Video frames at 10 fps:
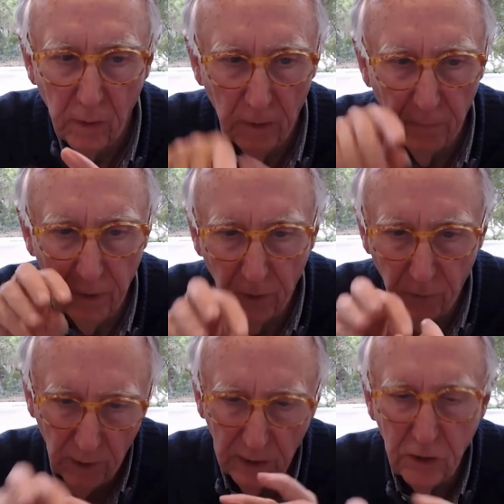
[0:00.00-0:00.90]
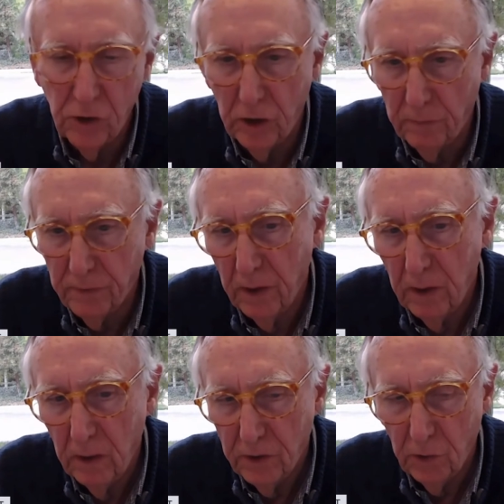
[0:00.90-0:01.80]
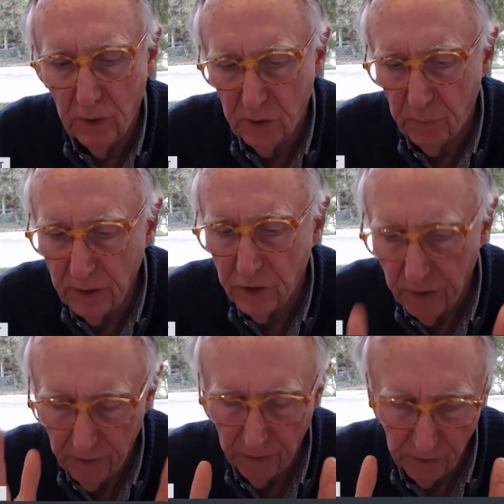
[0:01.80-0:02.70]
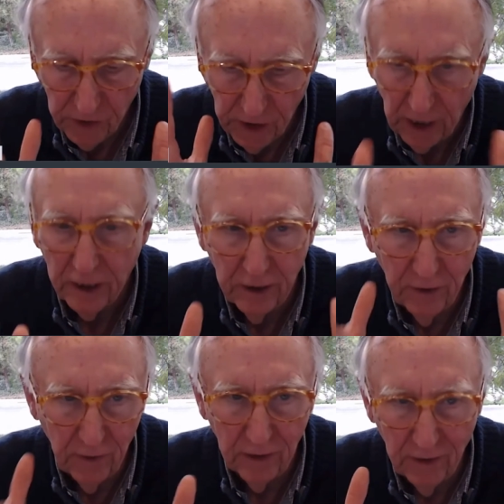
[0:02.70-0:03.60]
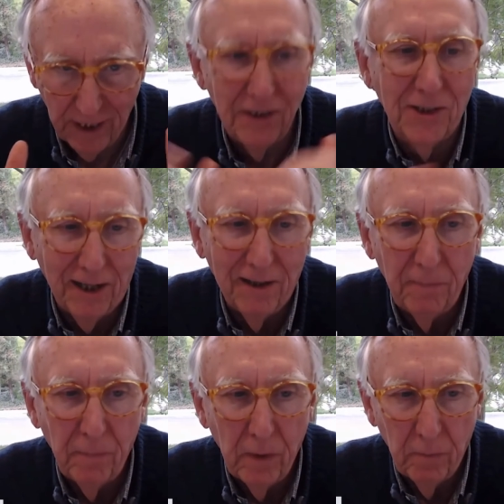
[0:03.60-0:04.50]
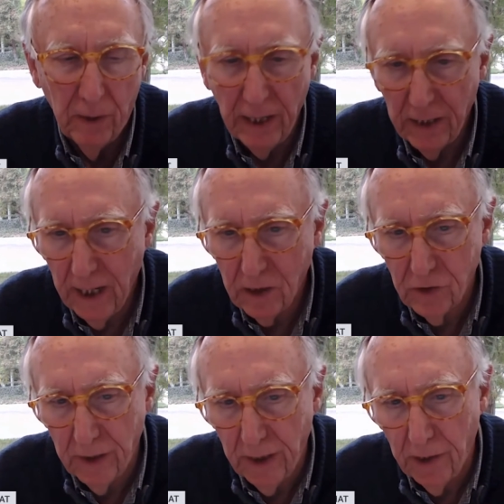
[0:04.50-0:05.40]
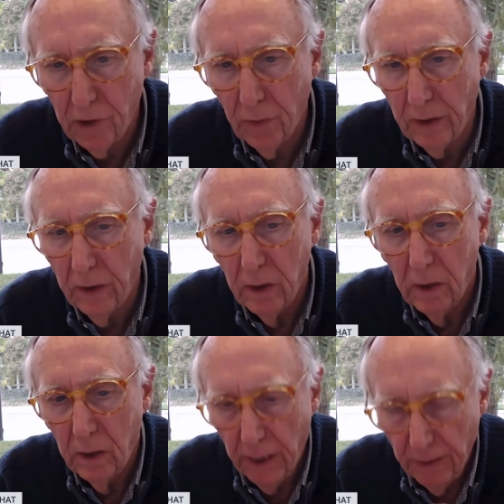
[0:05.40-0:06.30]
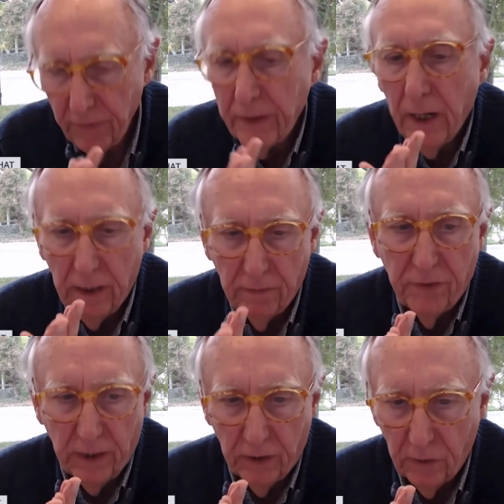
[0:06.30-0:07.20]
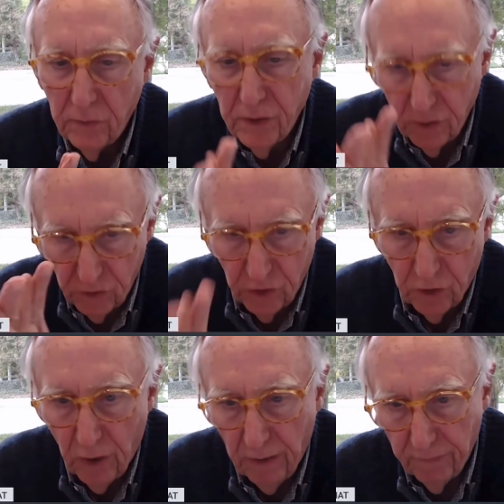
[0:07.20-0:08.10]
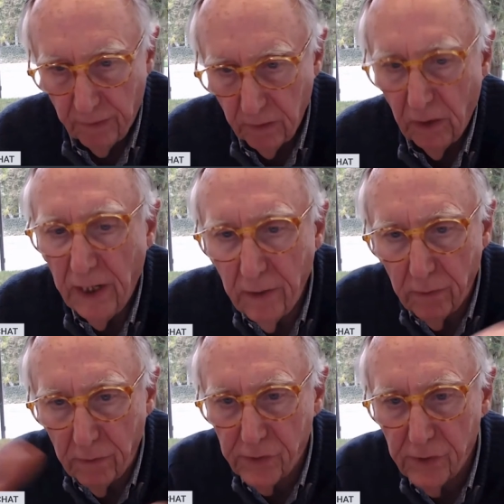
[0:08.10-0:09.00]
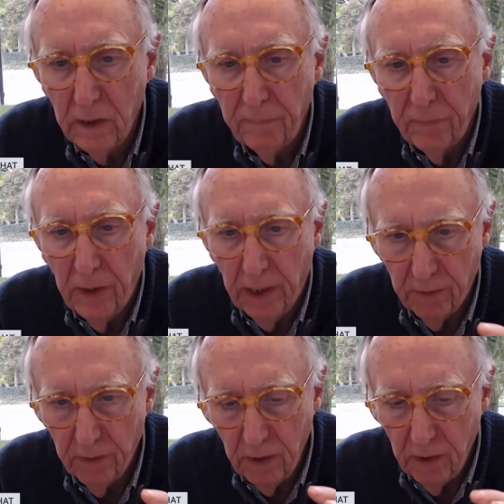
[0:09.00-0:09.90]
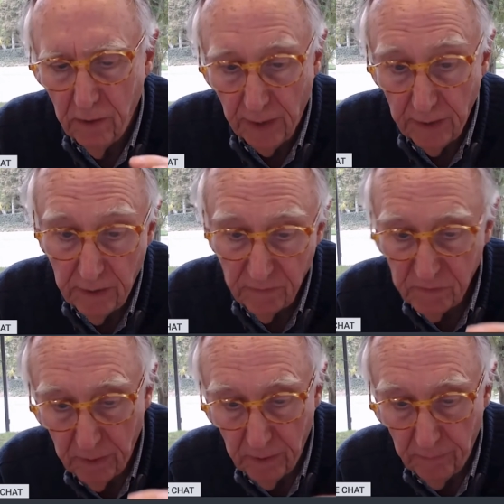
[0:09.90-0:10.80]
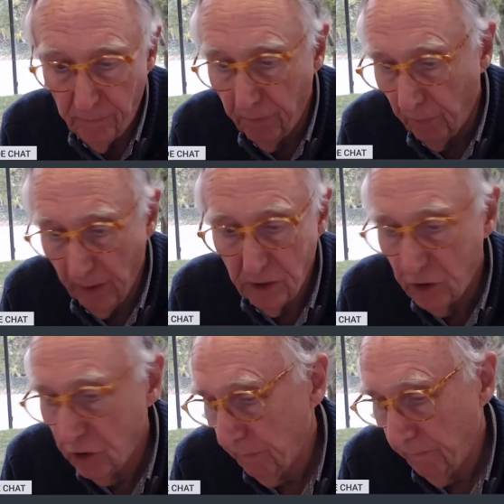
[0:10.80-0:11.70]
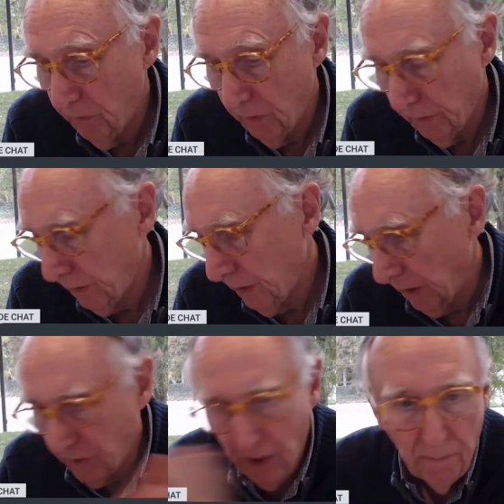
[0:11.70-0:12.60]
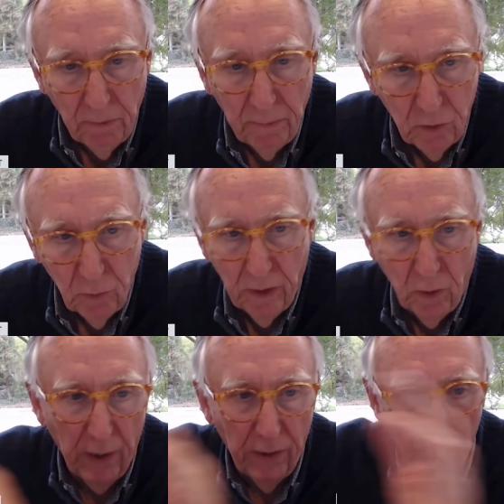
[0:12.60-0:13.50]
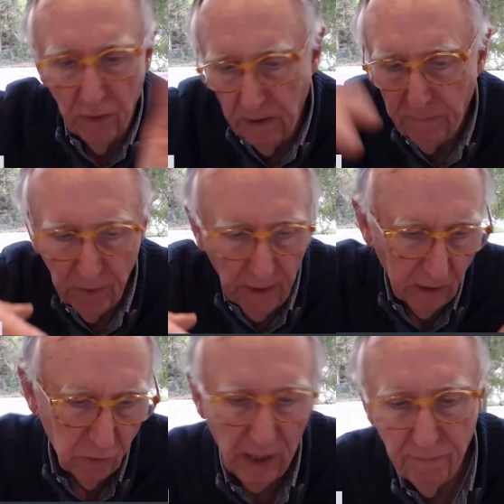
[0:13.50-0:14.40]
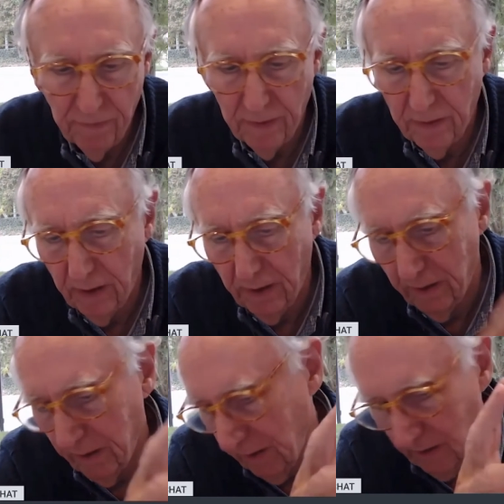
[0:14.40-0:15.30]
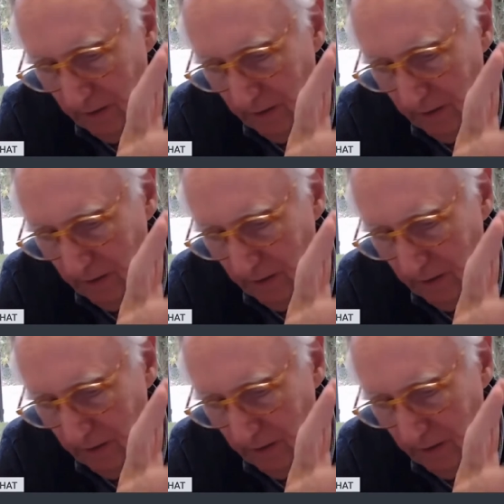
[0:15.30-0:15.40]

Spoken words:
and build the relationships. So in a spreadsheet, you're stuck in your little data set, but I can actually integrate every kind of data using geographic layers. And that gives me the relationship, for example, between the weather and traffic and